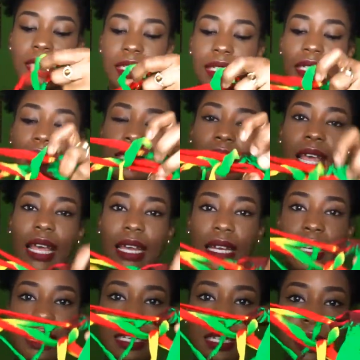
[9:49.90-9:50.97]

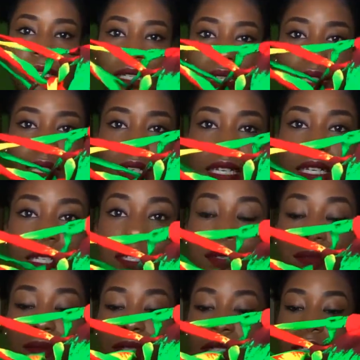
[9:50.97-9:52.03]
design it's
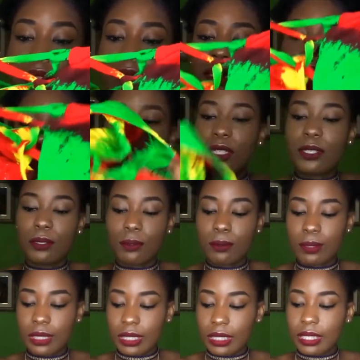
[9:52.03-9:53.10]
really really
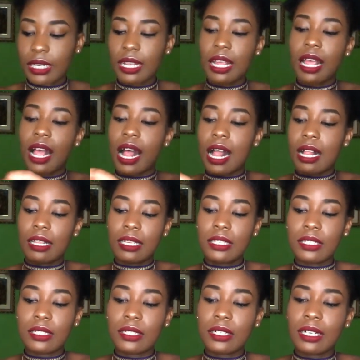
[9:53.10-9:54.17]
cute I'll
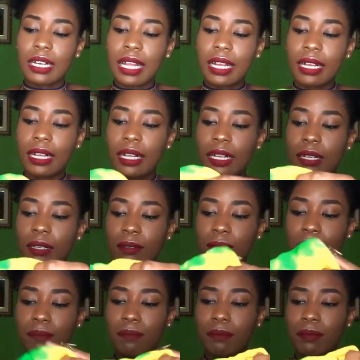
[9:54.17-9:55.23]
insert like
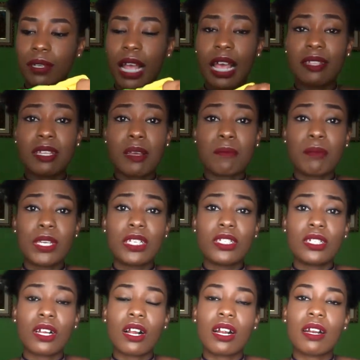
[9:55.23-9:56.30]
a either a
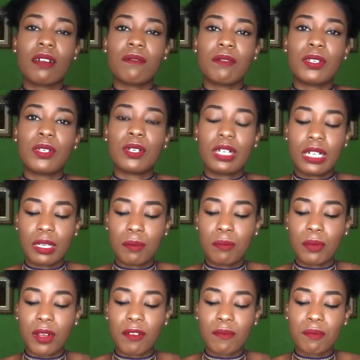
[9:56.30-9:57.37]
picture or a video
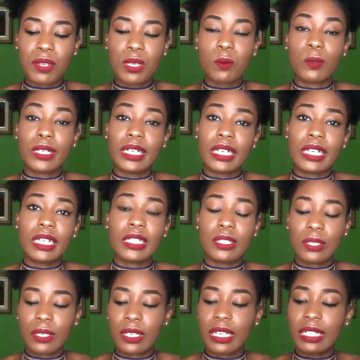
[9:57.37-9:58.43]
clip of me wearing it
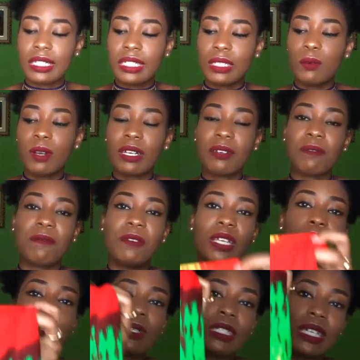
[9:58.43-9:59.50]
so you can see what the
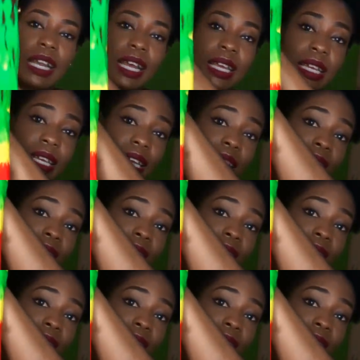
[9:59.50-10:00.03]
fit looks like